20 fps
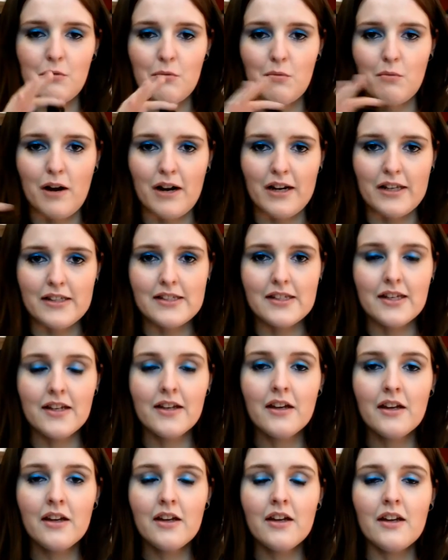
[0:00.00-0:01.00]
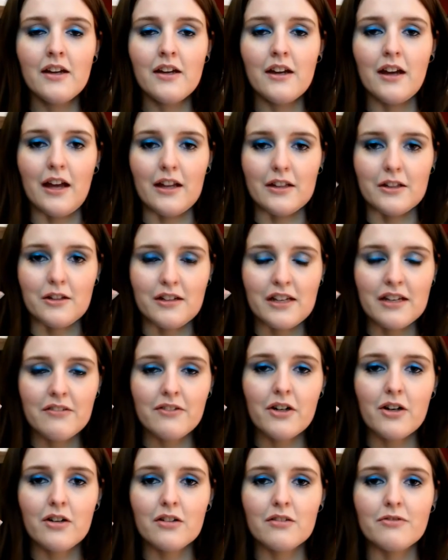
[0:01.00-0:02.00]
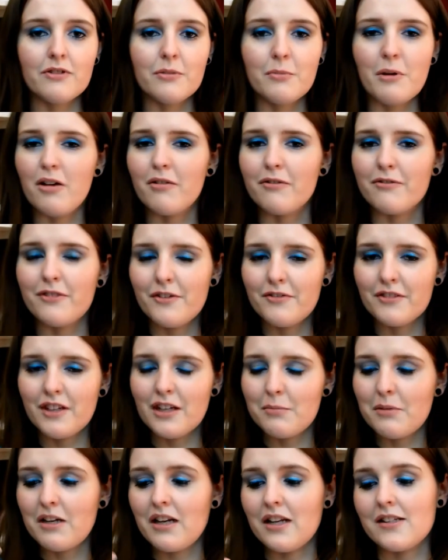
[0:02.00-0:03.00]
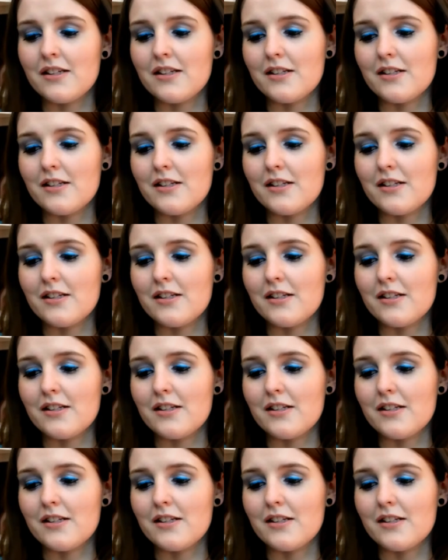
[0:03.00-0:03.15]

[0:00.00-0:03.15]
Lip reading: white, and you leave it on for about 15 minutes,